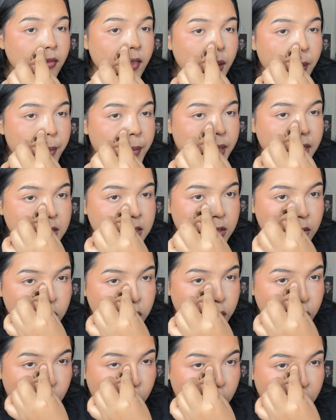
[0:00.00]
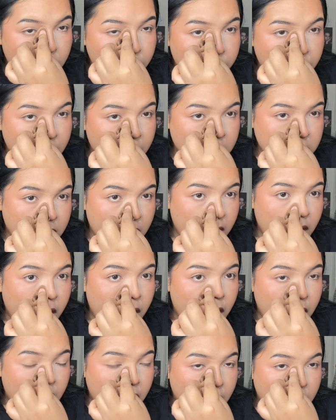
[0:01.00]
But I still told him, and I was like,
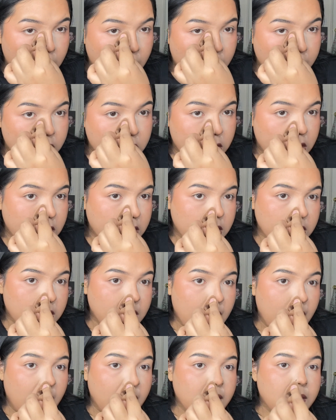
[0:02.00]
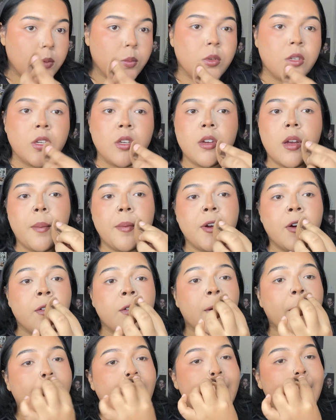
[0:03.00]
like, she just asked, when are you coming
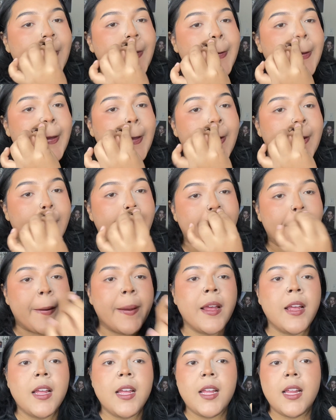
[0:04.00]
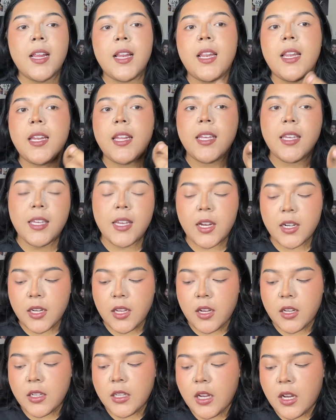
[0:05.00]
over to see her, yada
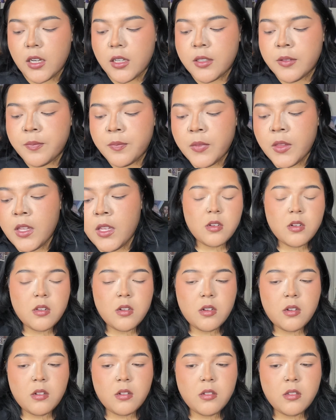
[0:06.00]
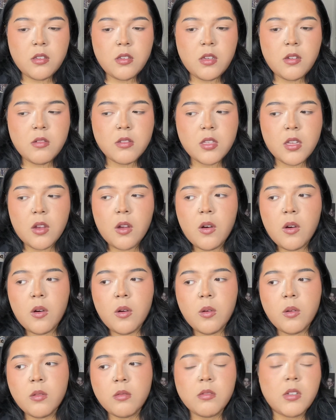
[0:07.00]
yada yada. And he was like,
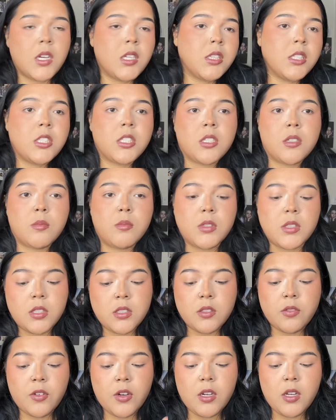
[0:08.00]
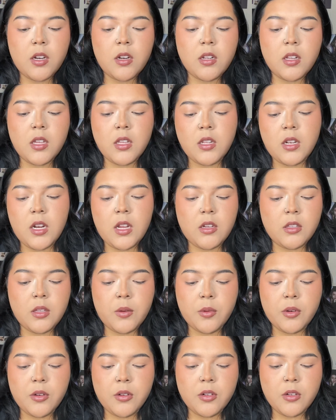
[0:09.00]
oh, at the gym with his friend, and now they
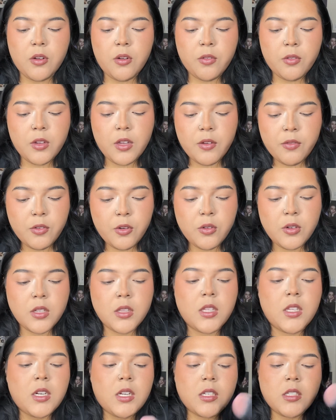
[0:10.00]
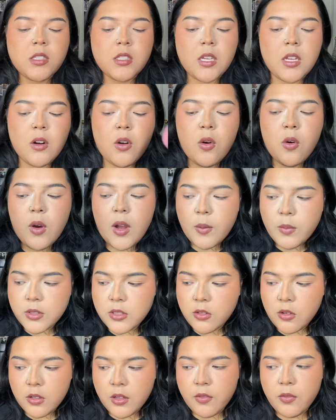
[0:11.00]
were going to go get food. And then I said, oh, I went to
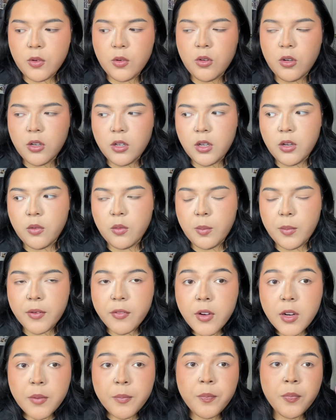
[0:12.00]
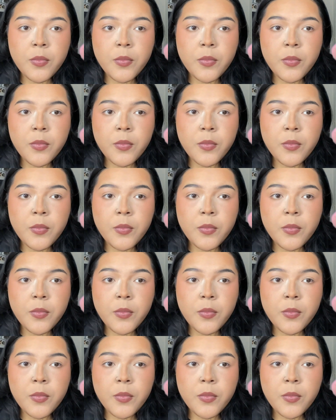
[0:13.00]
go get food earlier with my friend.